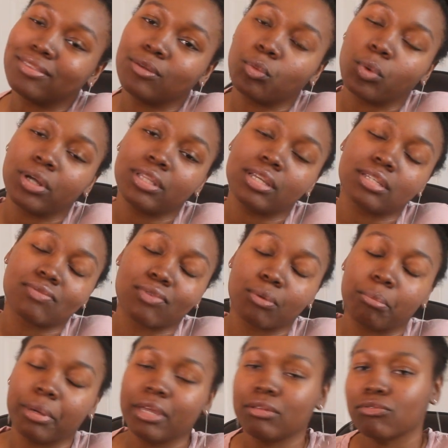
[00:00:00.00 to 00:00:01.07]
the one that's
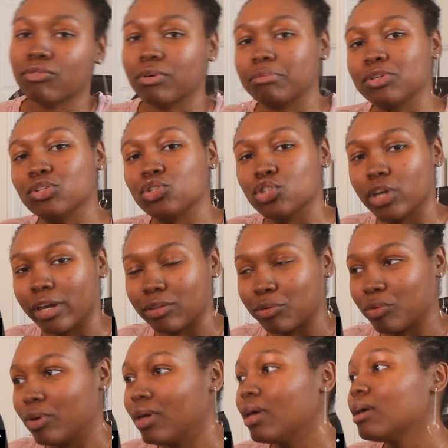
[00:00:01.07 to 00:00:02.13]
forbidden from this
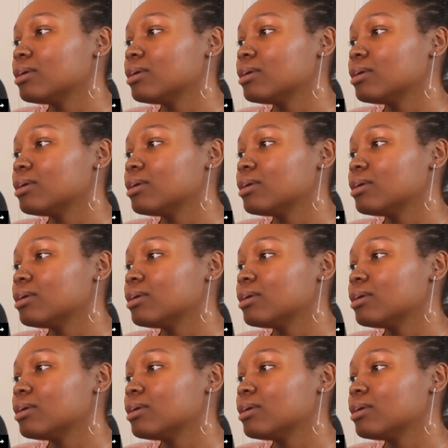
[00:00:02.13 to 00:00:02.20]
channel.